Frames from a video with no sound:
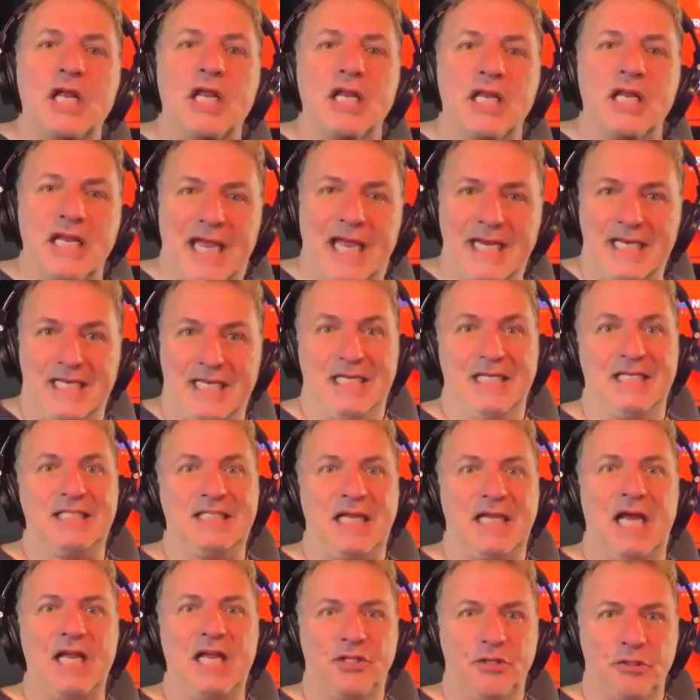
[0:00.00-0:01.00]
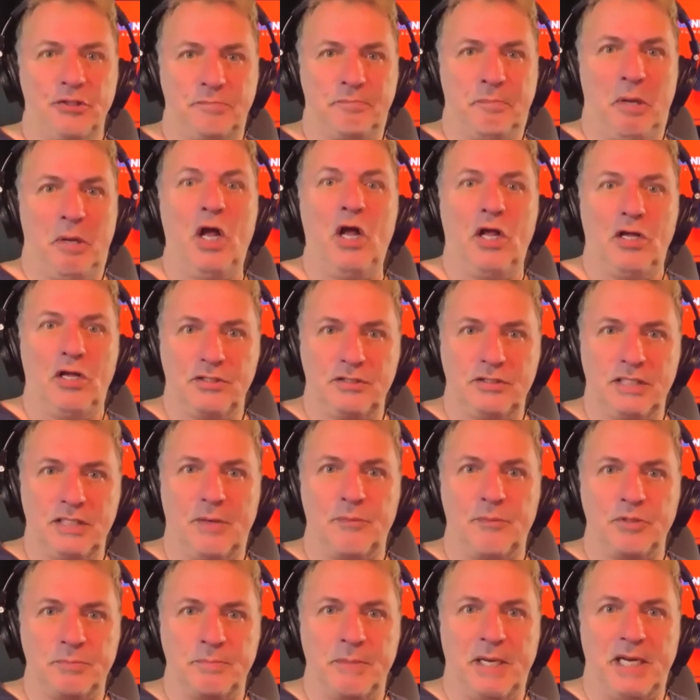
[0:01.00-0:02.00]
a light inside those balls
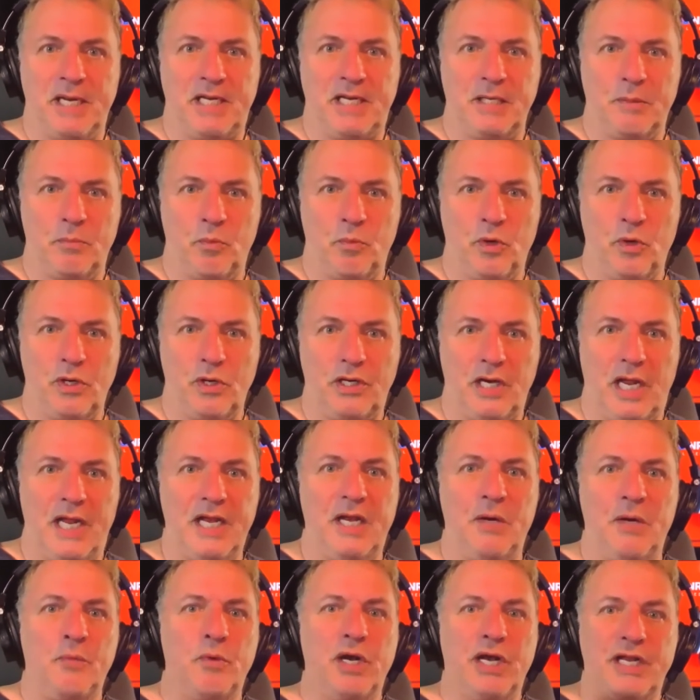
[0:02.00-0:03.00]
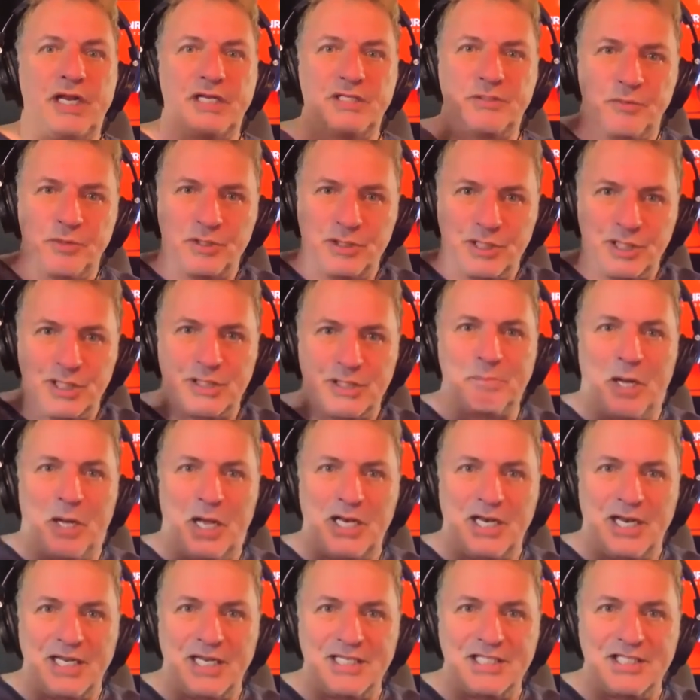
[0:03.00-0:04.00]
that was making them work. I didn't mm. realize it was the
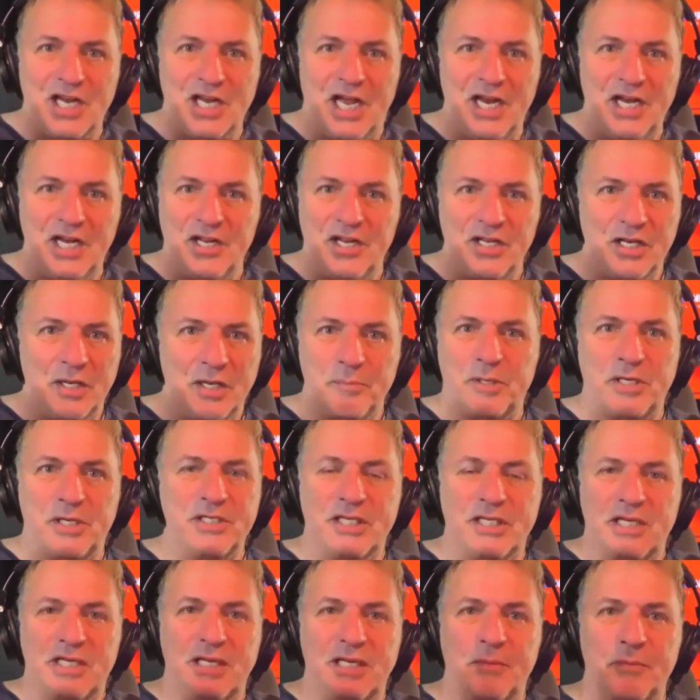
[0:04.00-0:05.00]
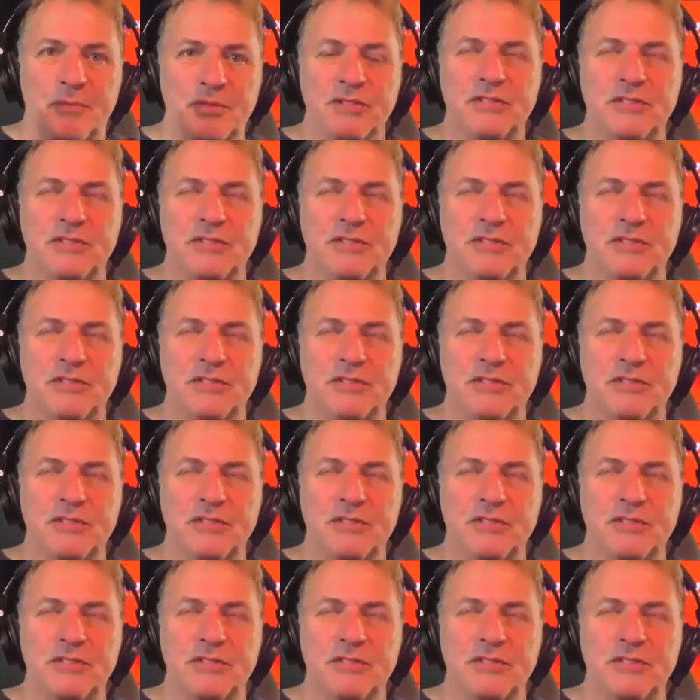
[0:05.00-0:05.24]
spotlight shining on them because it. Yeah.